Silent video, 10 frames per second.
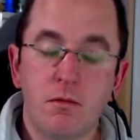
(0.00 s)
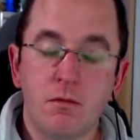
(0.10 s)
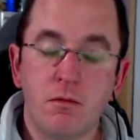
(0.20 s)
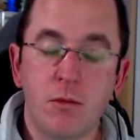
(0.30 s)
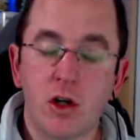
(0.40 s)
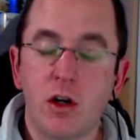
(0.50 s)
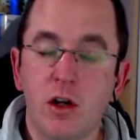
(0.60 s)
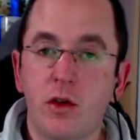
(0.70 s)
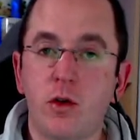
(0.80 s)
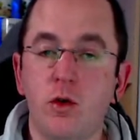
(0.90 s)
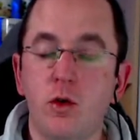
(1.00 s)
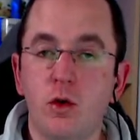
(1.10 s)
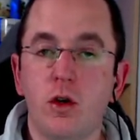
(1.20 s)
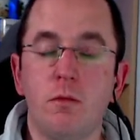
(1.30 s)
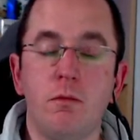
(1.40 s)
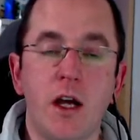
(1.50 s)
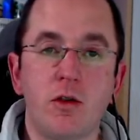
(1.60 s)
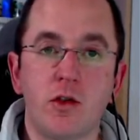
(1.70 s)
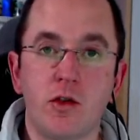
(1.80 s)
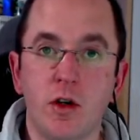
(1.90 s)
monolith to a
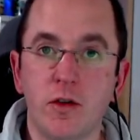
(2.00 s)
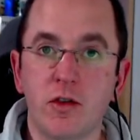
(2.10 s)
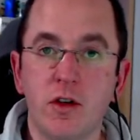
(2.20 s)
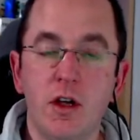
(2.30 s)
microservice